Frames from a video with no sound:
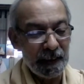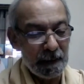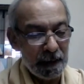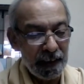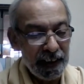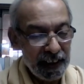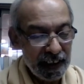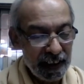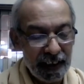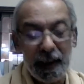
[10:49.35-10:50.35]

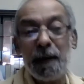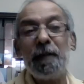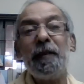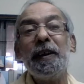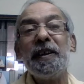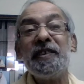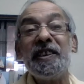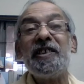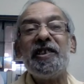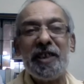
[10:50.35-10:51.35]
reading of
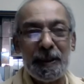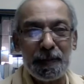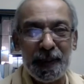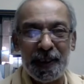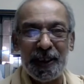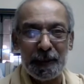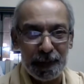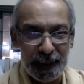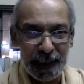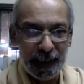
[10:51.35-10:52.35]
sixth chapter up
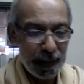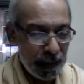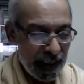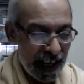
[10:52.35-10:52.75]
till now.